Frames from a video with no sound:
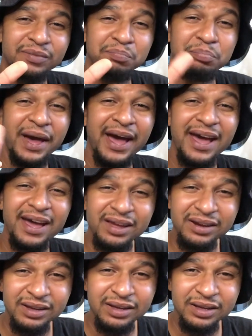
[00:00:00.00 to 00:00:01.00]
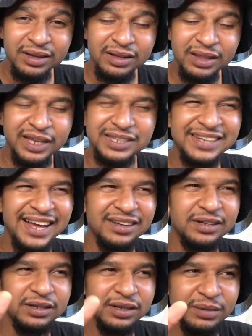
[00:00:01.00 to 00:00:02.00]
bad. Like, it's not
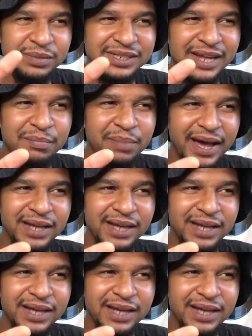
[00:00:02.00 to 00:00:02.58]
good, but it's not bad.